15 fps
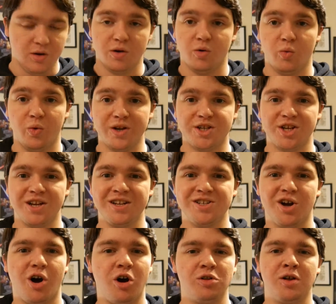which
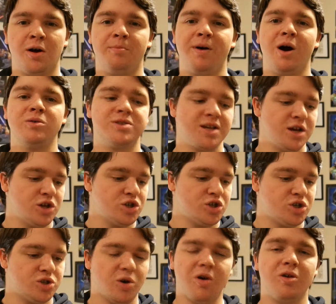is all about
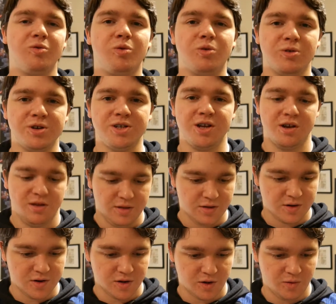Star Wars:
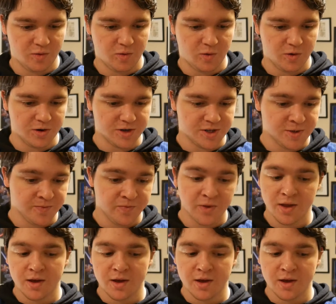The Clone Wars.